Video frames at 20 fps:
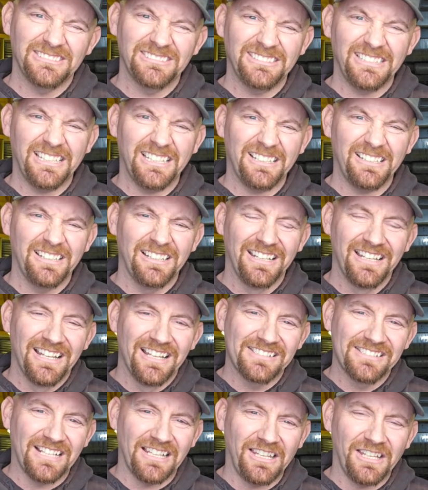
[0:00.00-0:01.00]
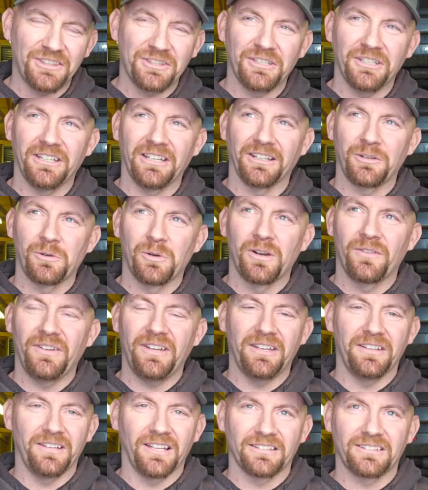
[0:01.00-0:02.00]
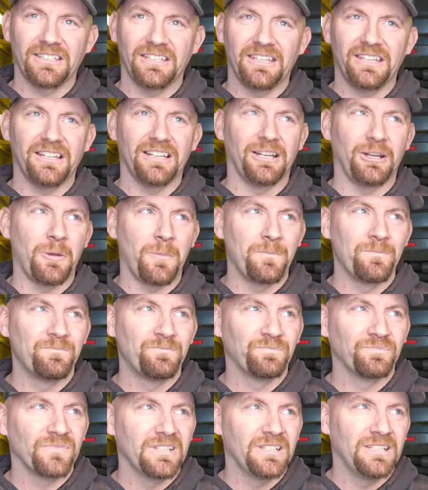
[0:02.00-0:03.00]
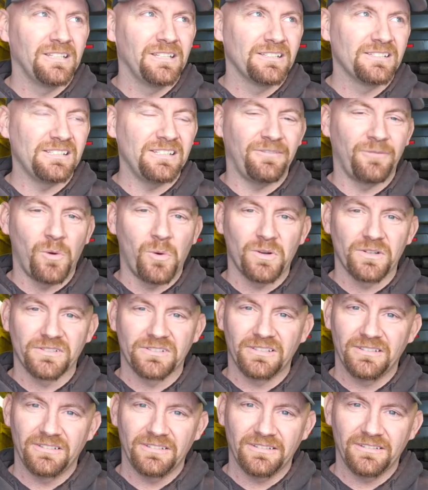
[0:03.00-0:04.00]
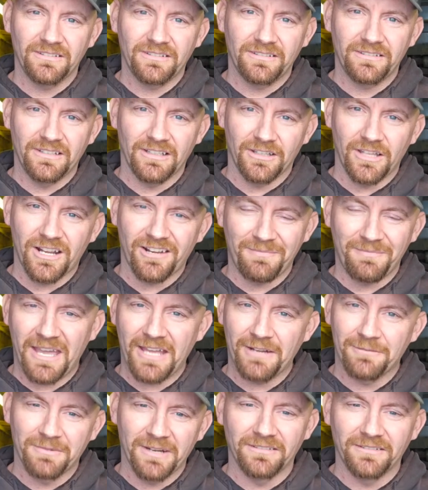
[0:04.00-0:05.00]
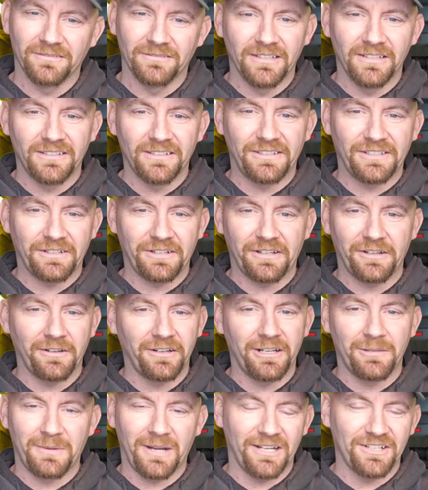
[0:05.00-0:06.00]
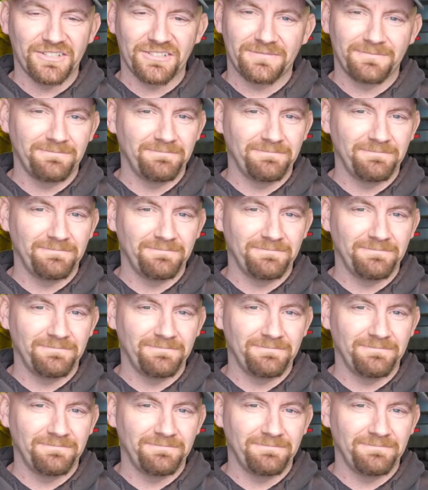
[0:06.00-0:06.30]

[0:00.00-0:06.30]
Yeah, it's kind of like the Corvette, like the C4s. A lot of them had red interior in them, and I just